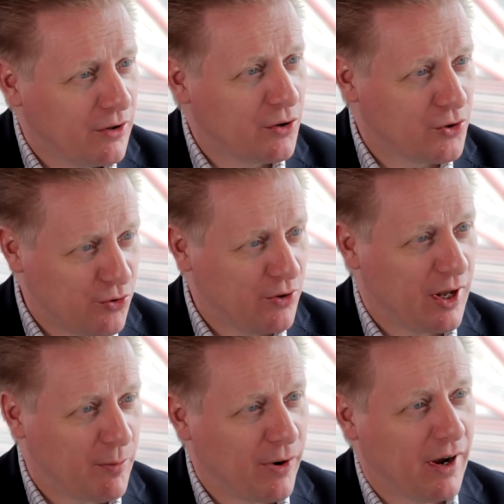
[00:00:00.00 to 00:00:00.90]
who truly
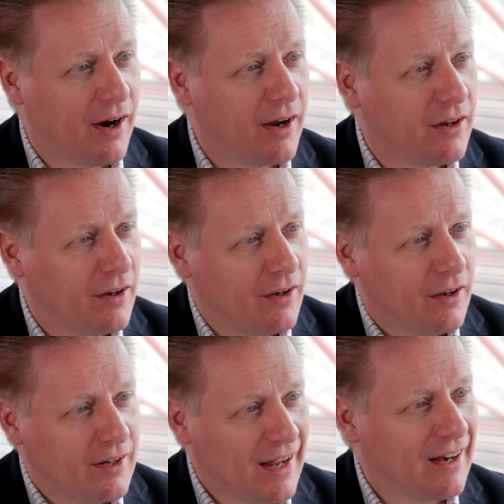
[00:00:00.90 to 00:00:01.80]
apply
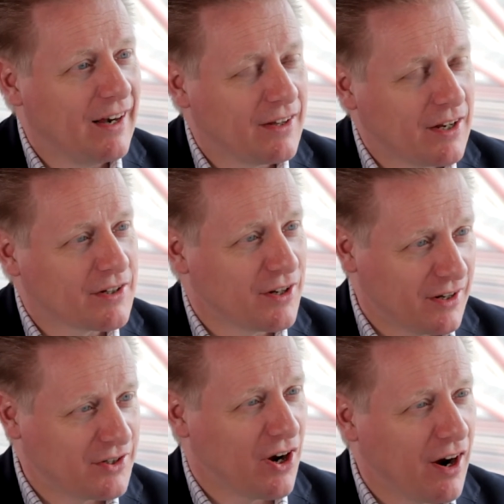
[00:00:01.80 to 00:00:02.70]
the analytics and the
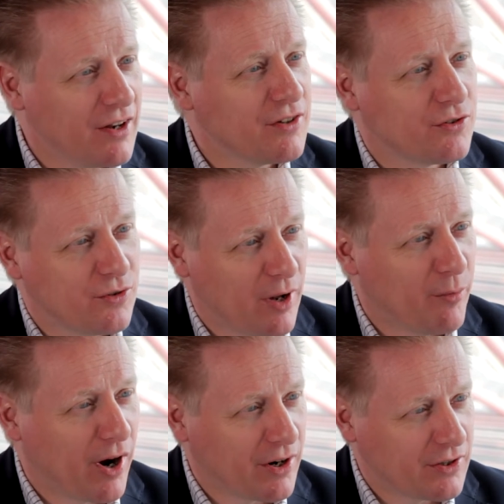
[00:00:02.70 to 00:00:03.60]
science to their
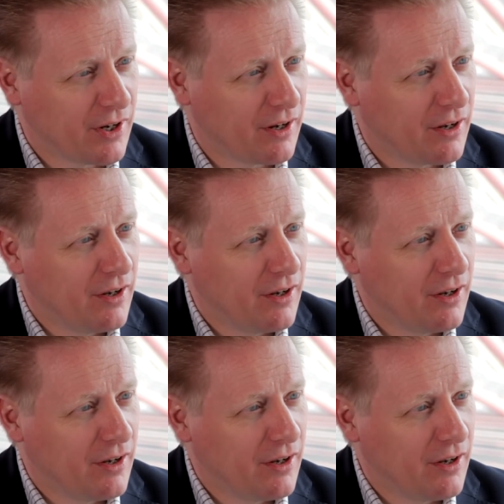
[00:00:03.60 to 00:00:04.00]
marketing,